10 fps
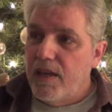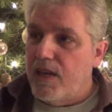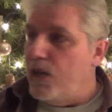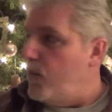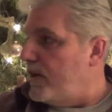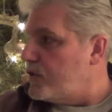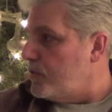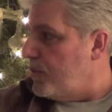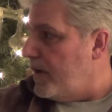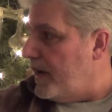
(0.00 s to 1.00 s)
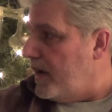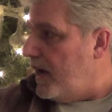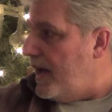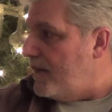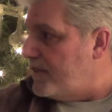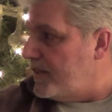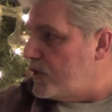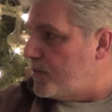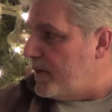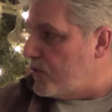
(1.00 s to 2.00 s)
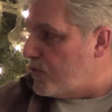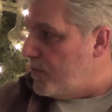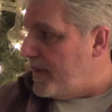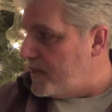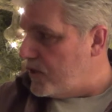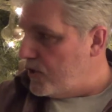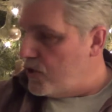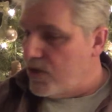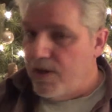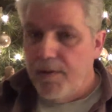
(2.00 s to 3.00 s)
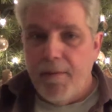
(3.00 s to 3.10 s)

he wants to bring a heavenly spiritual message.